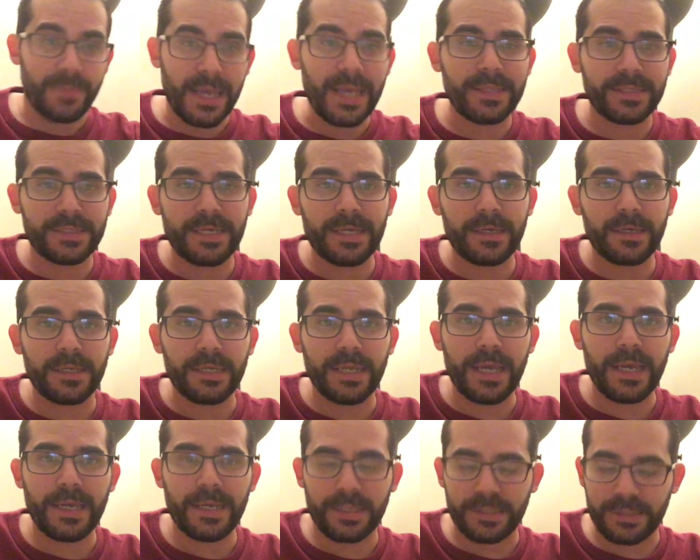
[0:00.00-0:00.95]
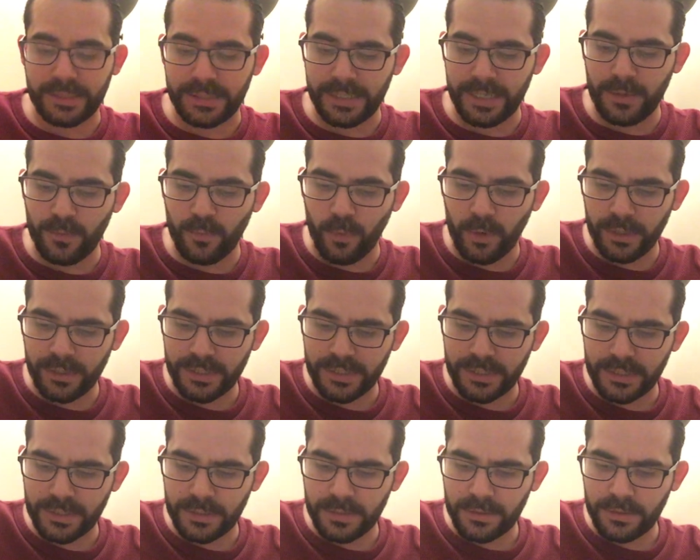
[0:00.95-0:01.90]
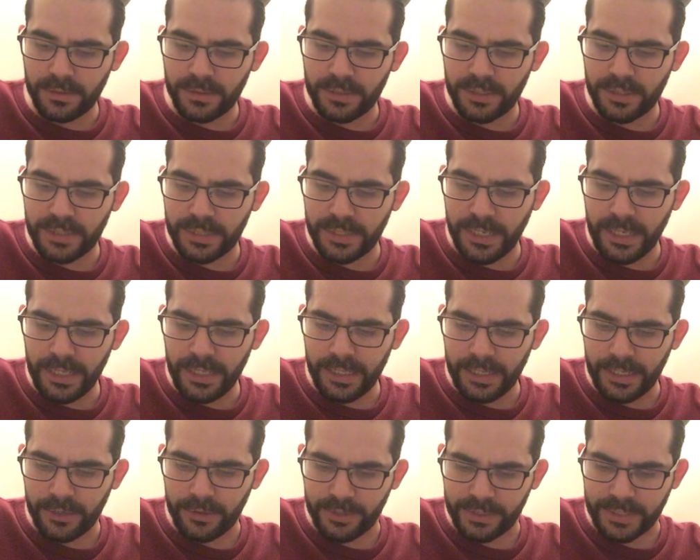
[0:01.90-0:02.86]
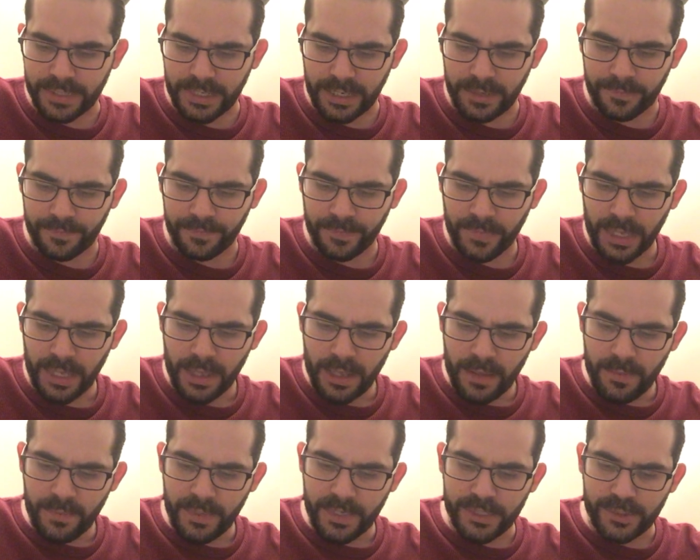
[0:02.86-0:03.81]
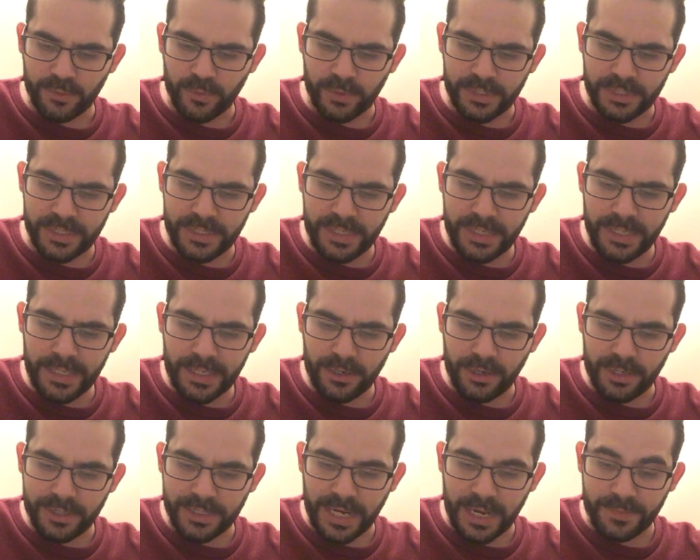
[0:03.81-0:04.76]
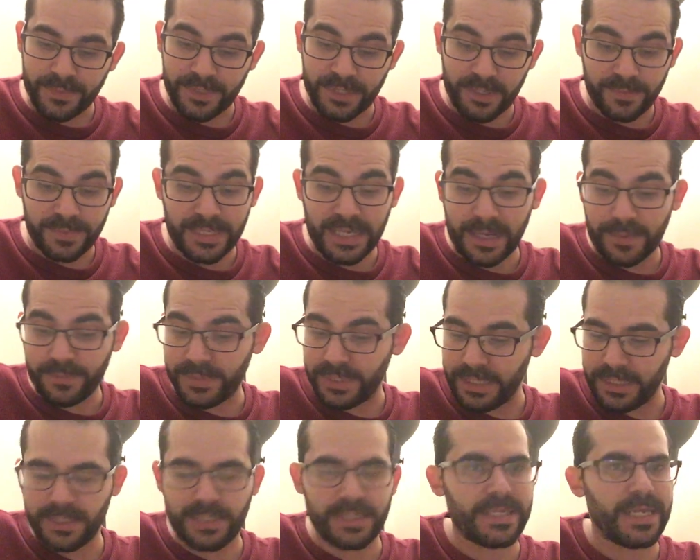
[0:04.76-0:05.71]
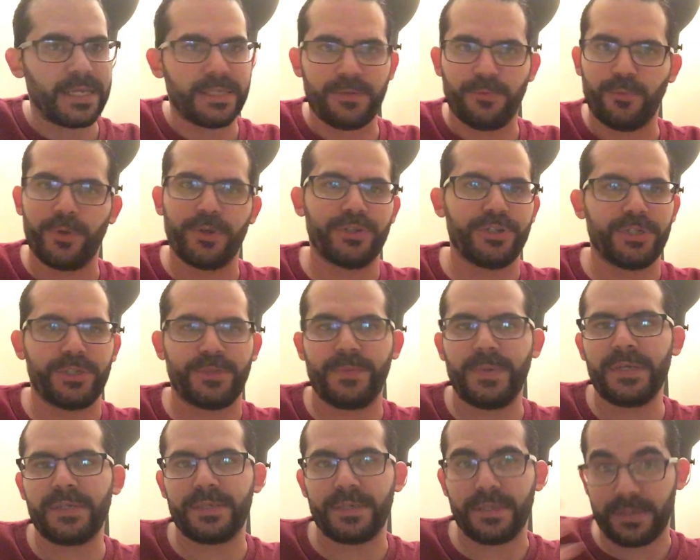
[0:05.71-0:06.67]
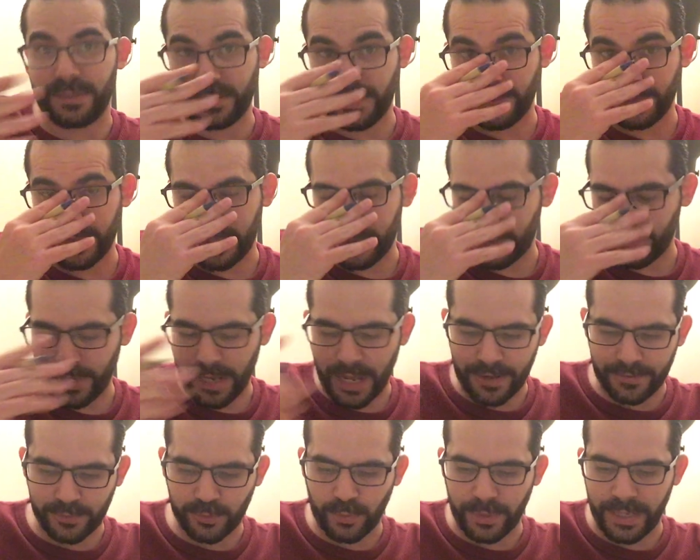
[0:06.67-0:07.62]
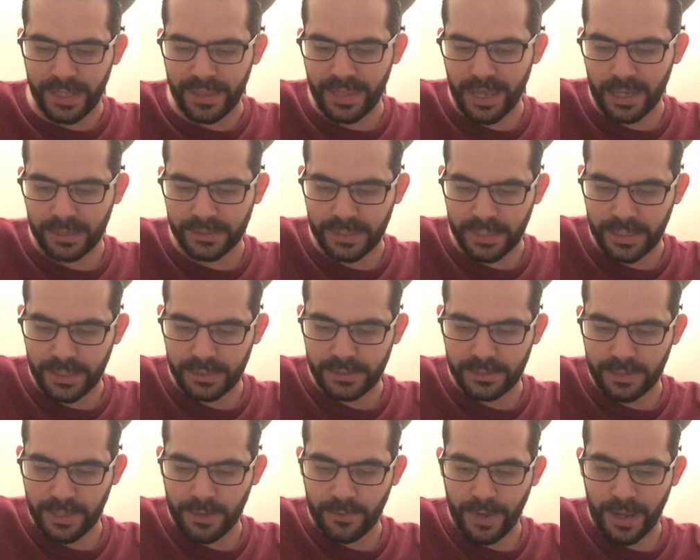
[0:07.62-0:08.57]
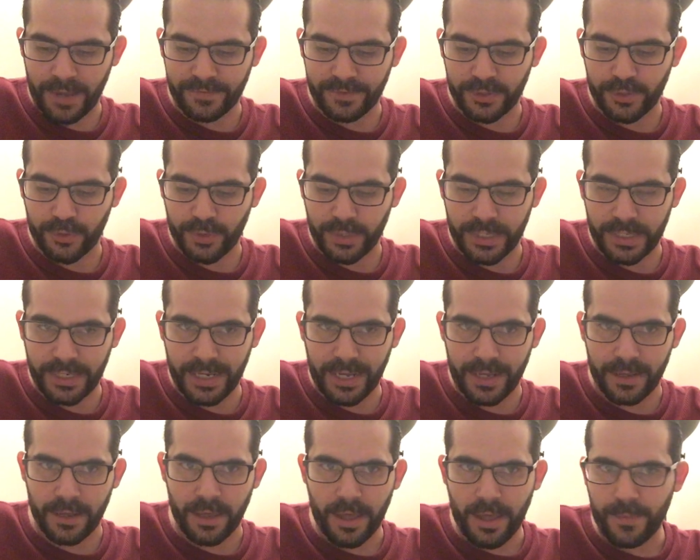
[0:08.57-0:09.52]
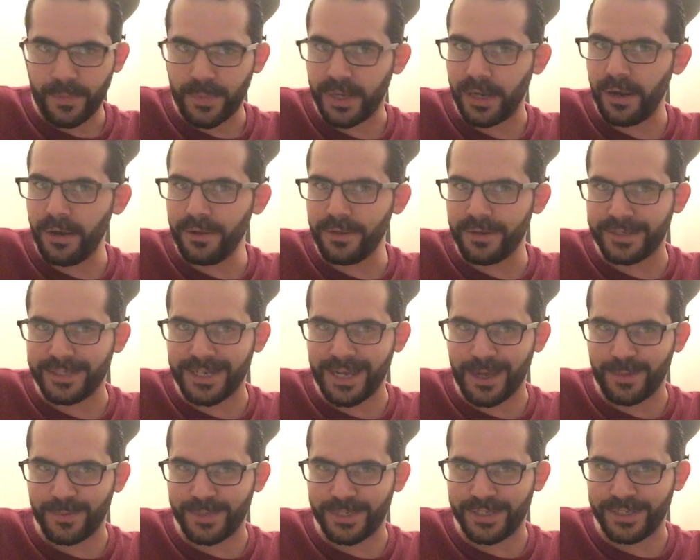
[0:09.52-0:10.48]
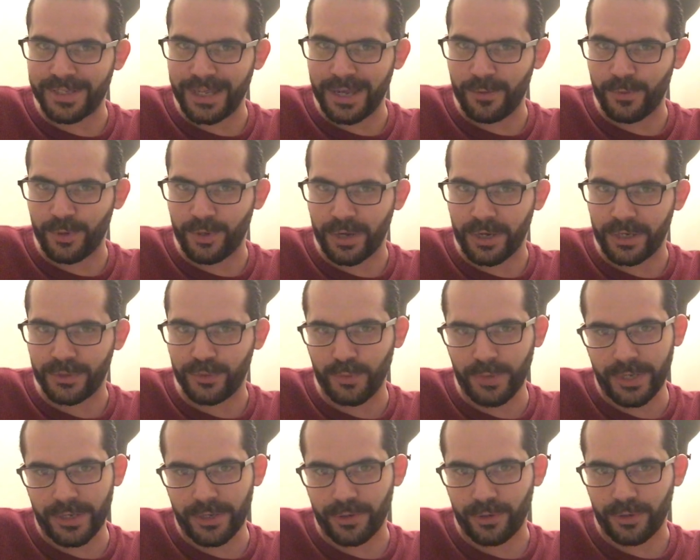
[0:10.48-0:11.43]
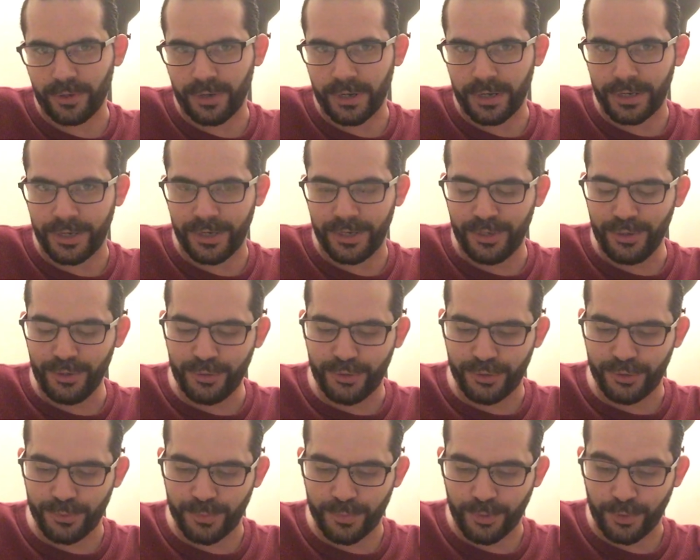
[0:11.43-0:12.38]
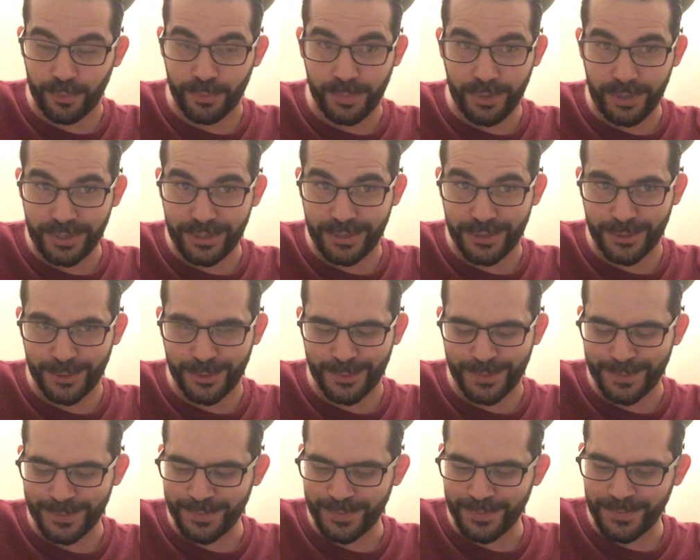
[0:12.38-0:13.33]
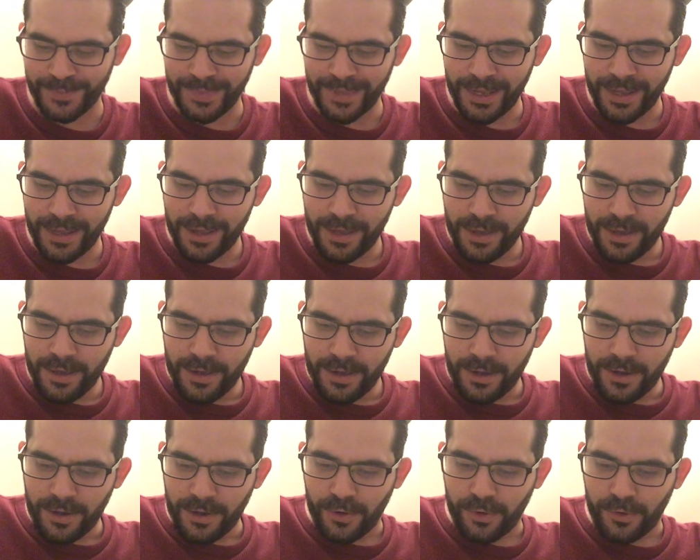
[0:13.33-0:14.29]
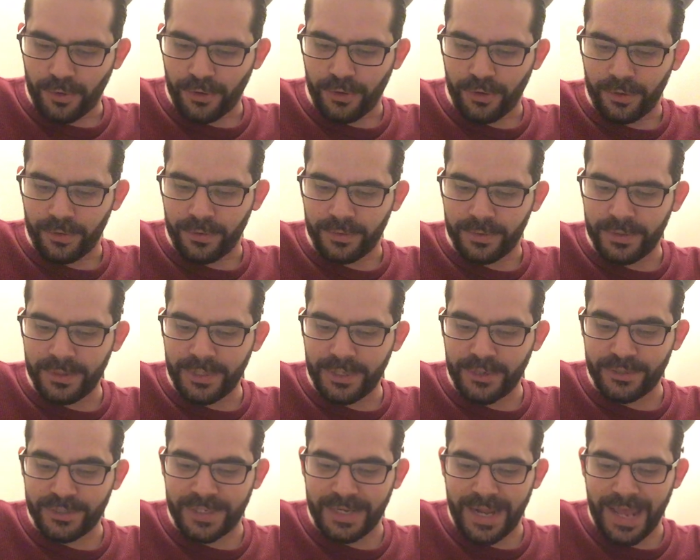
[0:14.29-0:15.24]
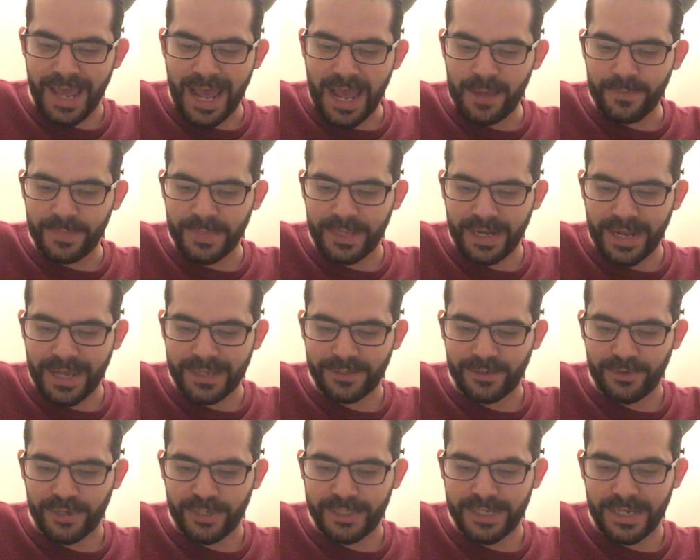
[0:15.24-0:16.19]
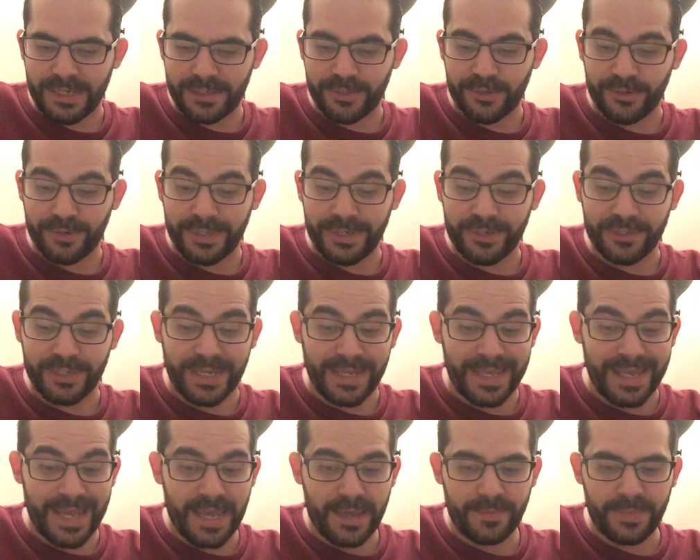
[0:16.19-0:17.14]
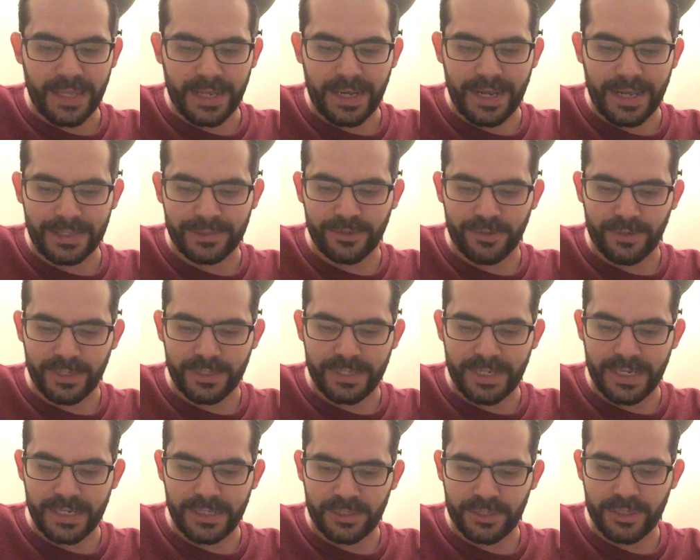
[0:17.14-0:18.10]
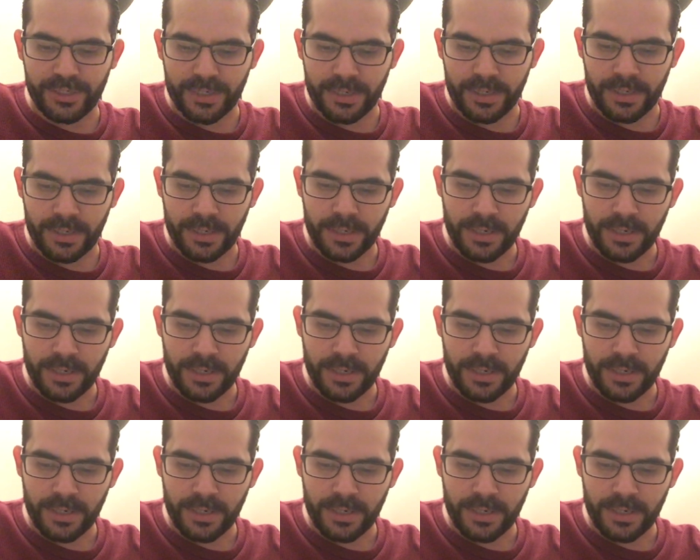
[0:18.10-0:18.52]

Man, take a day and see what's stealing your time. Because what's stealing our time, sometimes it's that we're just busy, and sometimes we have 20,000 things that we have to do in a day. But other times it's that we're on Twitter or on YouTube or BookTube, or there's an app that has our attention, or there's a game that has our attention.